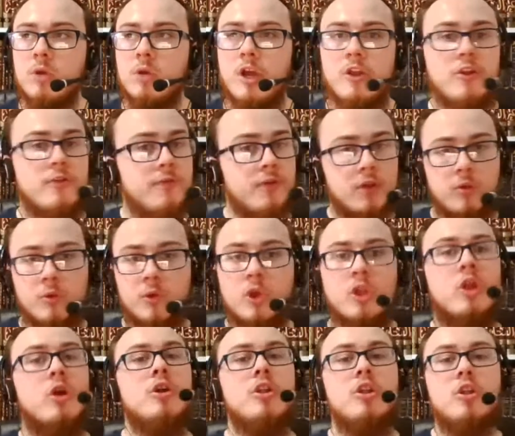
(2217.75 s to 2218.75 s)
and you're following
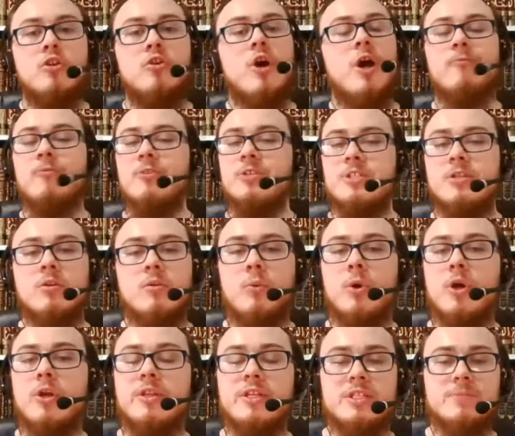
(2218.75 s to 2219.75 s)
along and you know every single
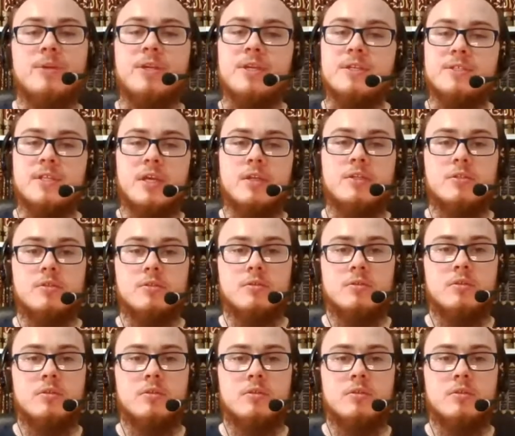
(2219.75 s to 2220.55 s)
word that's being said.